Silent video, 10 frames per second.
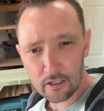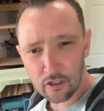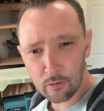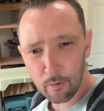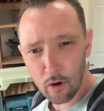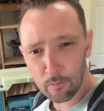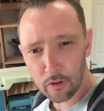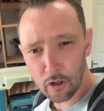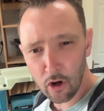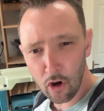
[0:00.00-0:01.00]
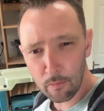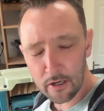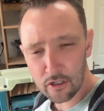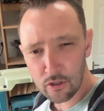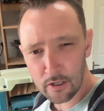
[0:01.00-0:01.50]
to the bottom of the
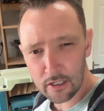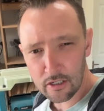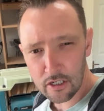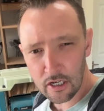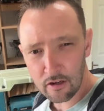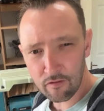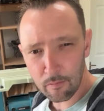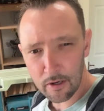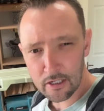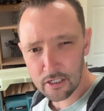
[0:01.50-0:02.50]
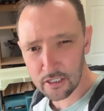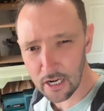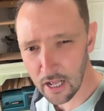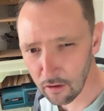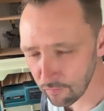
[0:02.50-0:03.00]
comment so I can see for
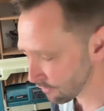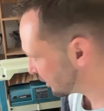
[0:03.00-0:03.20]
myself.